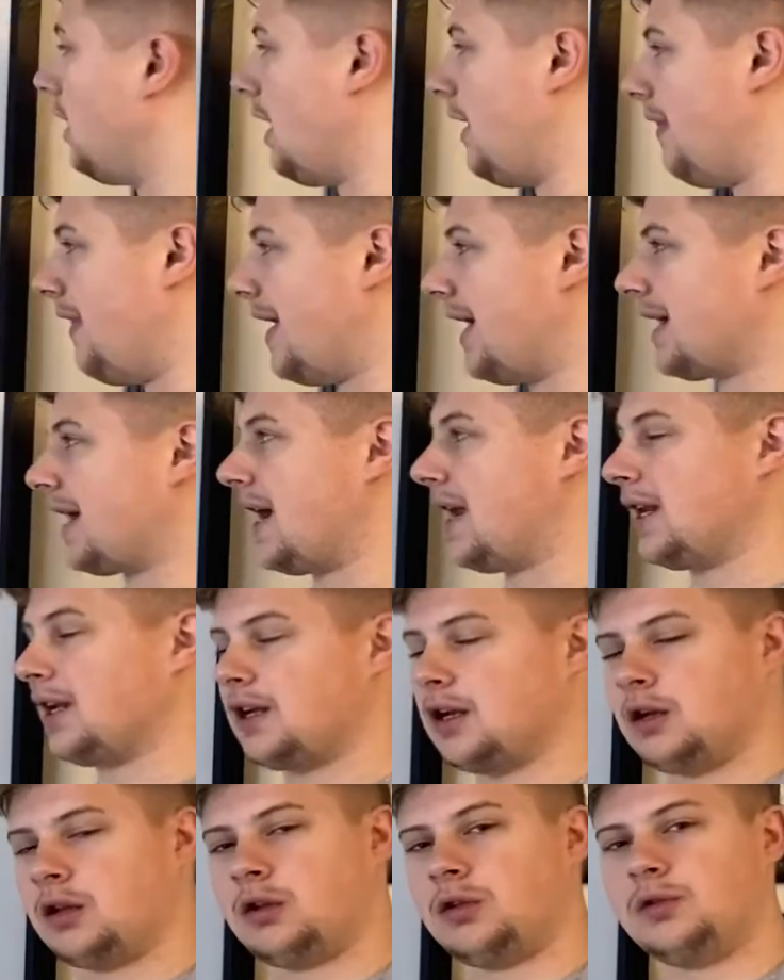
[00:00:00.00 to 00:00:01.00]
And that kind of
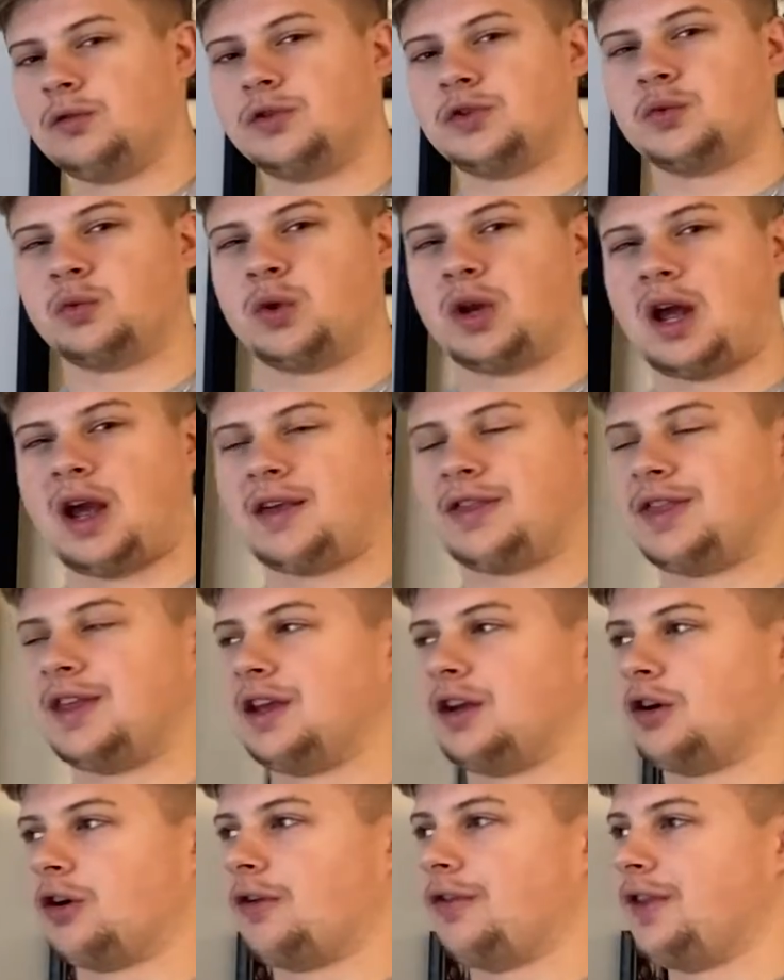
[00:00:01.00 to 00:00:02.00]
concludes what I
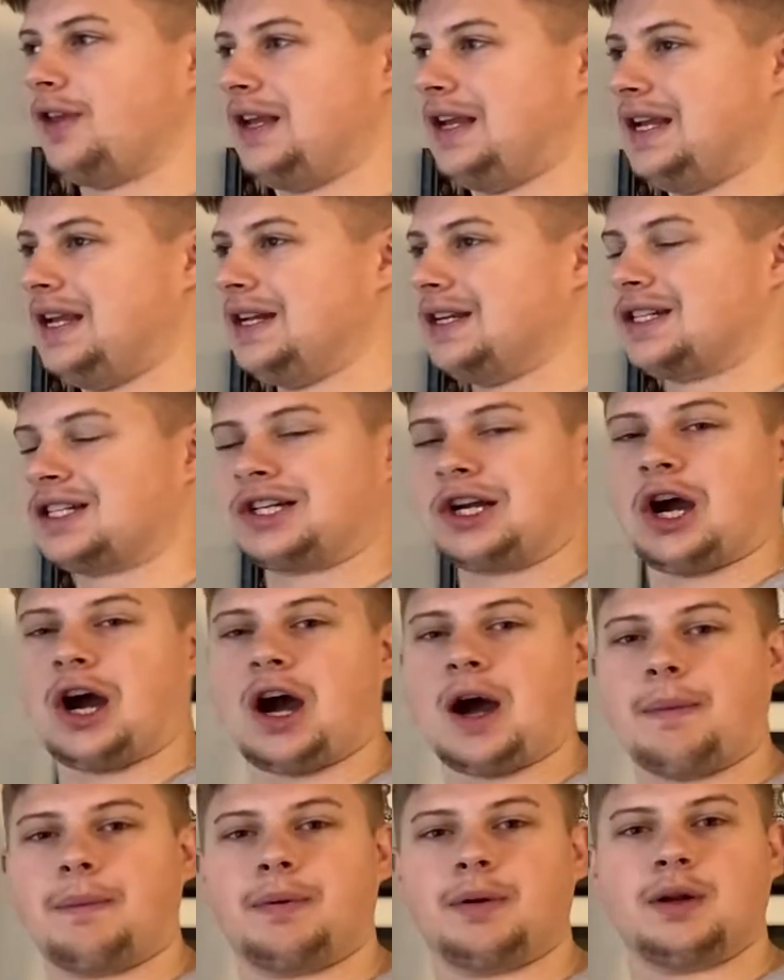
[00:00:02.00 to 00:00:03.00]
think are the
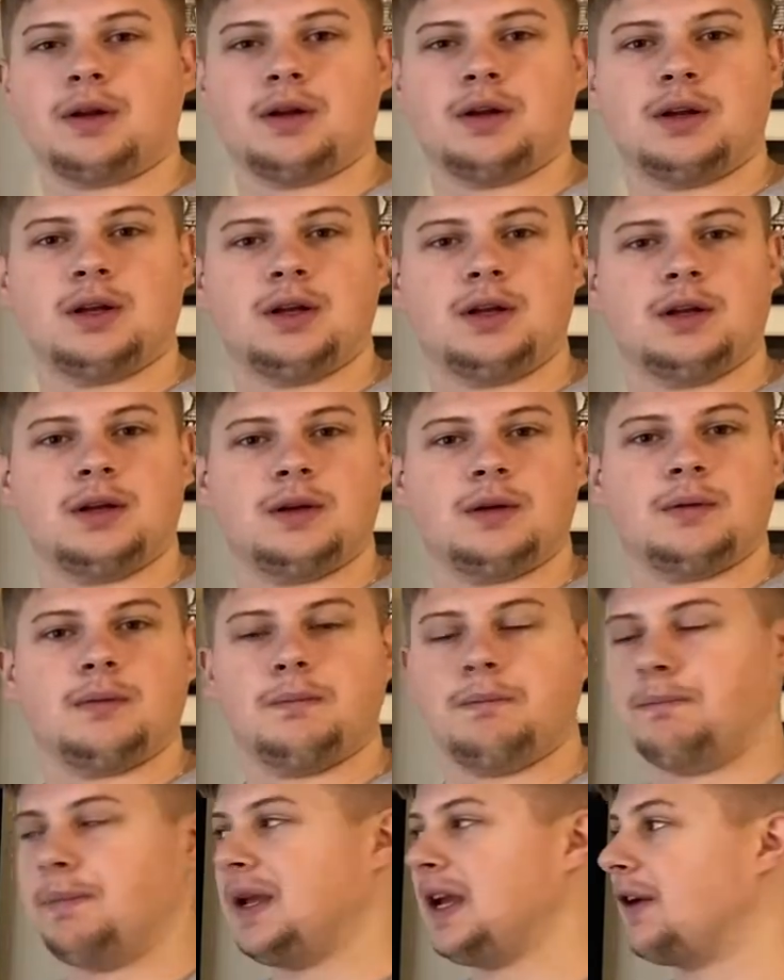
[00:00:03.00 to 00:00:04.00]
top
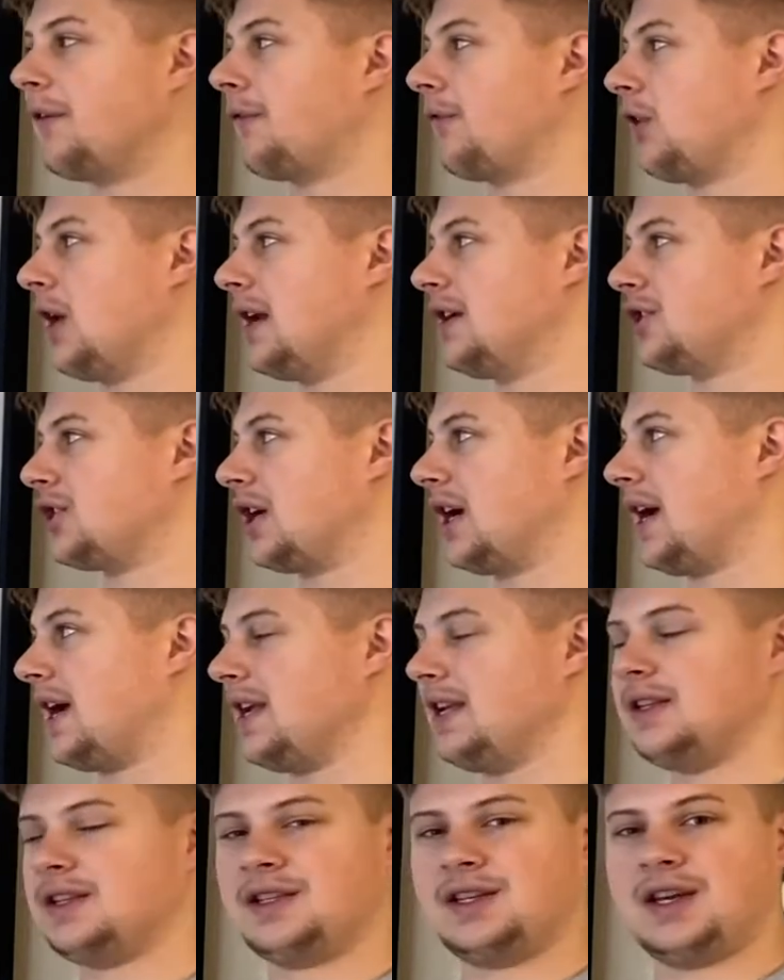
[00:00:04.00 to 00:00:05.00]
big
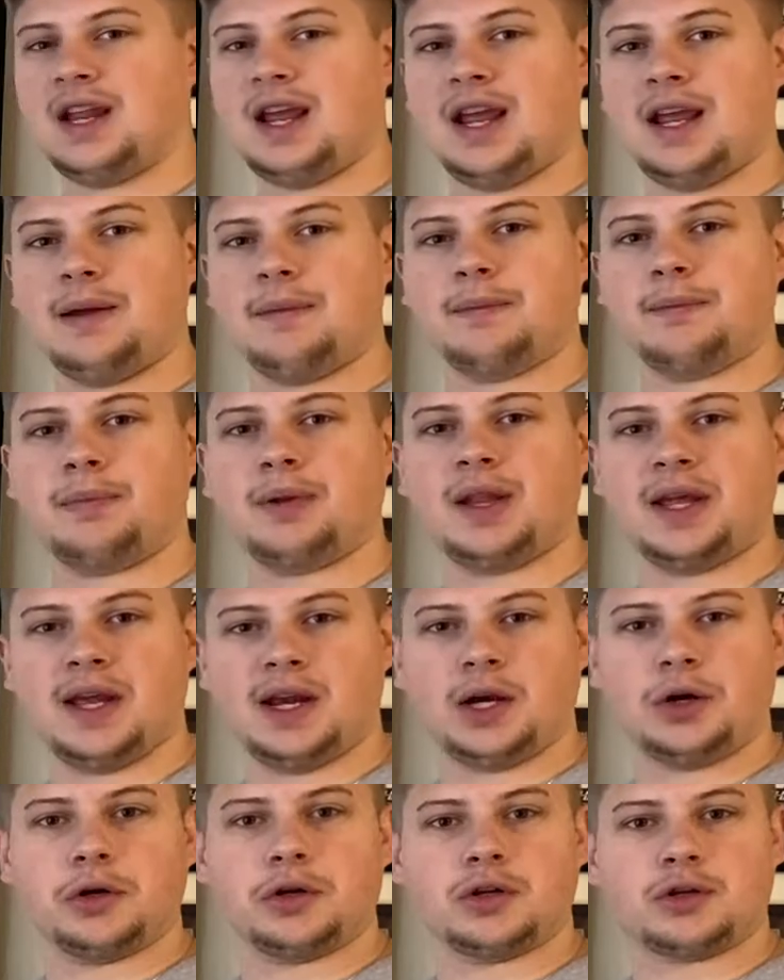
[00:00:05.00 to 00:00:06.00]
franchise name
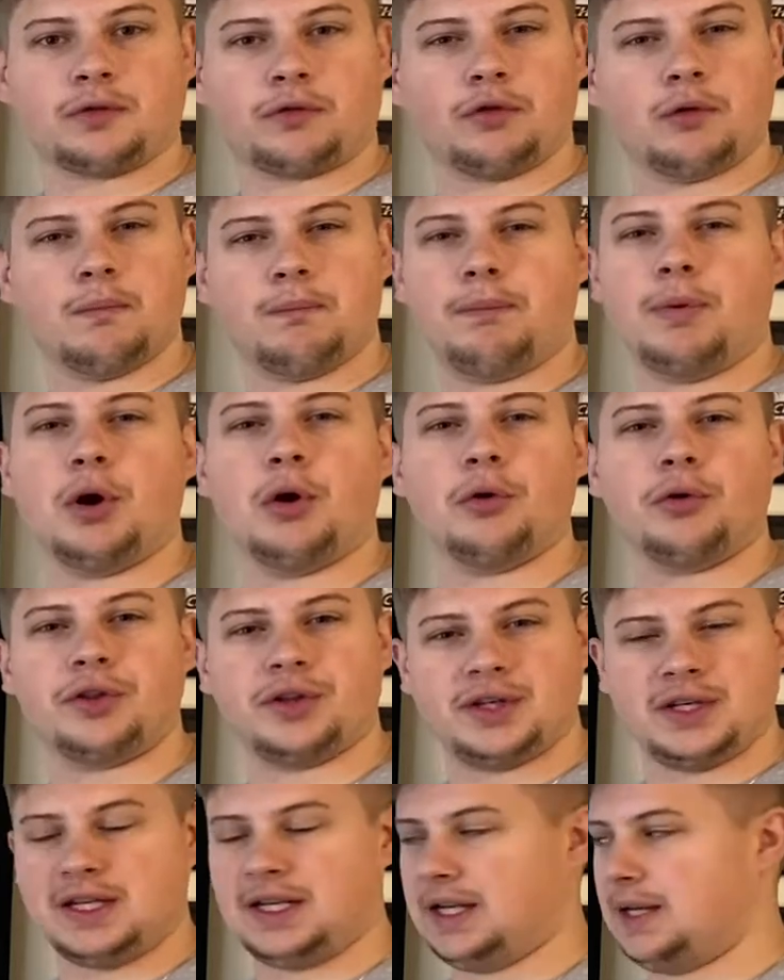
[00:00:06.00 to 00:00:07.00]
players for both
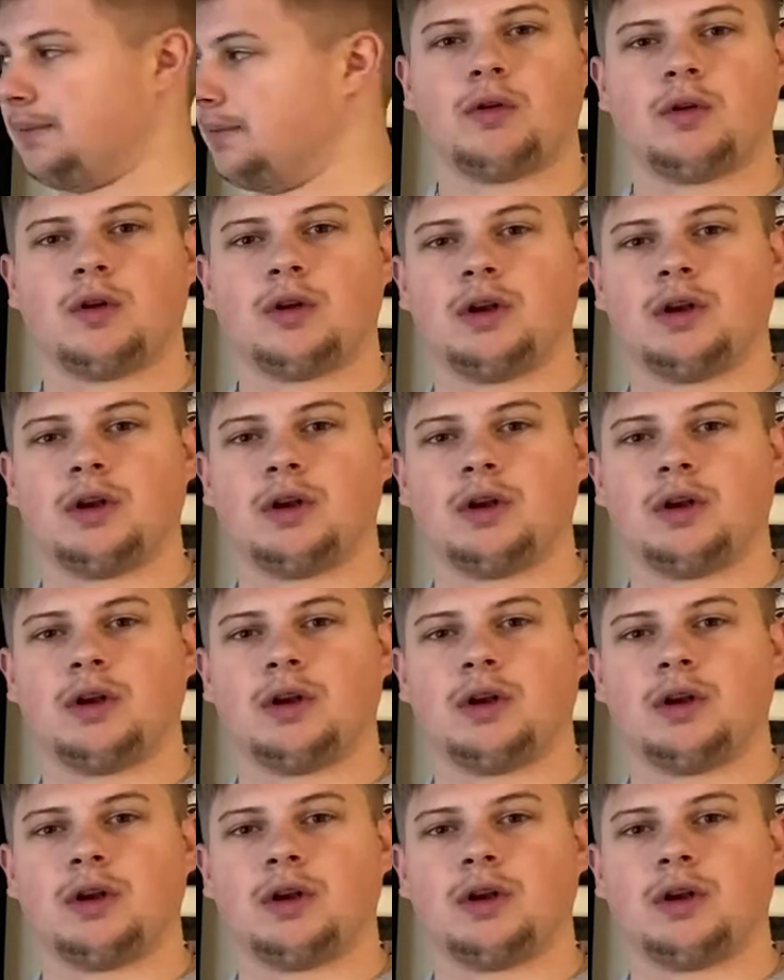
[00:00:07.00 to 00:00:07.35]
teams.